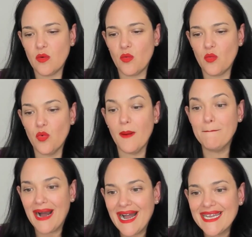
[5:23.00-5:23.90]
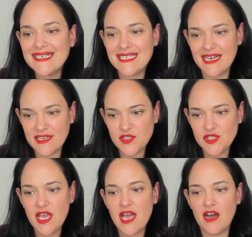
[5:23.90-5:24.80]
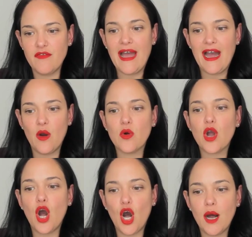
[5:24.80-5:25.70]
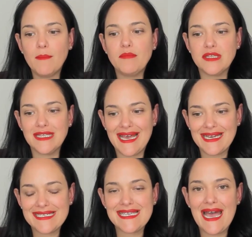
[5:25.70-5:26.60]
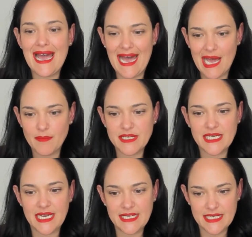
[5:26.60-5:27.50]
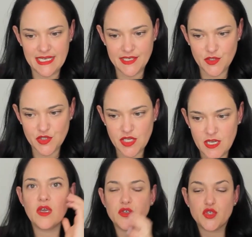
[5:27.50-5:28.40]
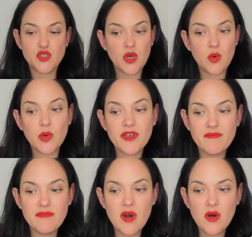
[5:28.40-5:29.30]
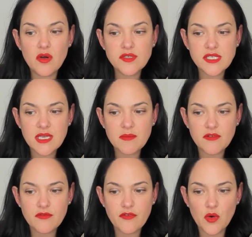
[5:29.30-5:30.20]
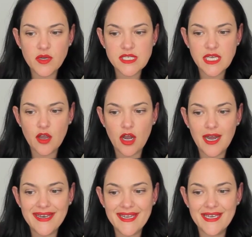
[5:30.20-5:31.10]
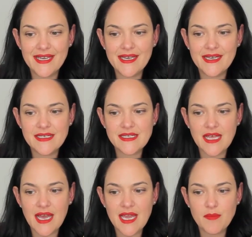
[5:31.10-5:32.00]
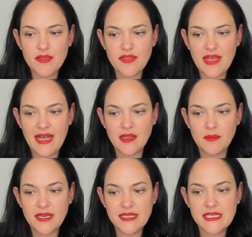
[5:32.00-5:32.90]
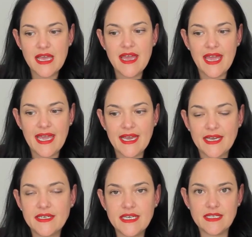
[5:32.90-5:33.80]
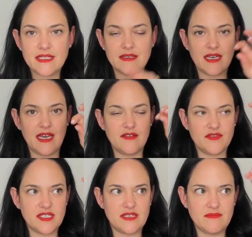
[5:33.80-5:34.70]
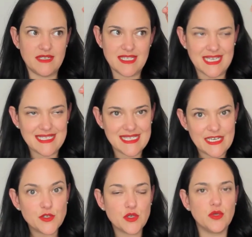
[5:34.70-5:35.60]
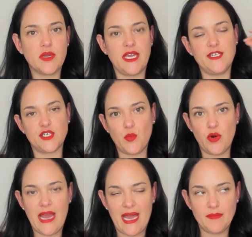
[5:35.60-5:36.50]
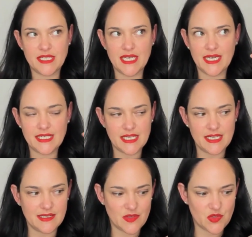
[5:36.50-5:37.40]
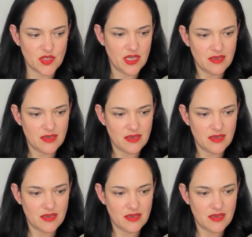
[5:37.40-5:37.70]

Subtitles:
remind us of how complex appetite is. So what we've mostly been focusing on is the hypothalamus, and it's that central location where appetite is